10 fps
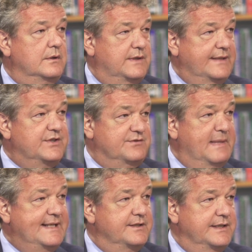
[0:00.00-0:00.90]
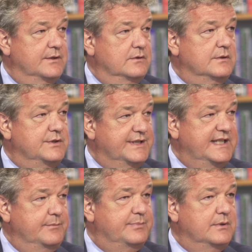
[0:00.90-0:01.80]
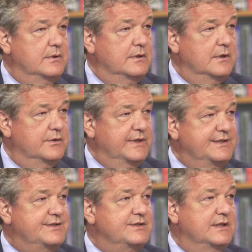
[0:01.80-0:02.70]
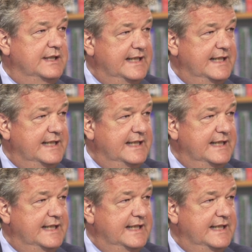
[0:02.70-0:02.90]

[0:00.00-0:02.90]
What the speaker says: They've just made a deal to keep Greece